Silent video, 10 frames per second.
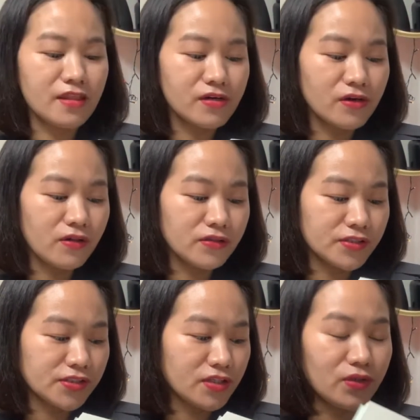there are
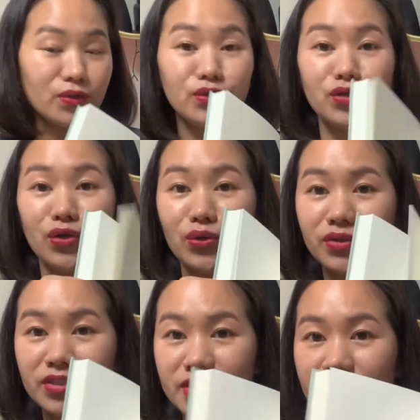also
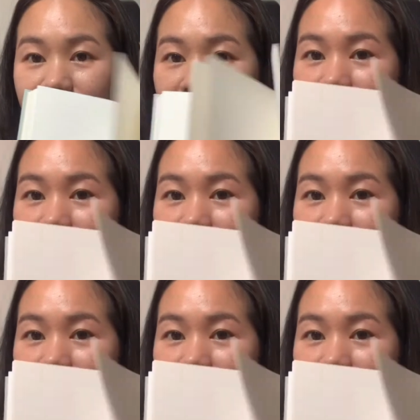notes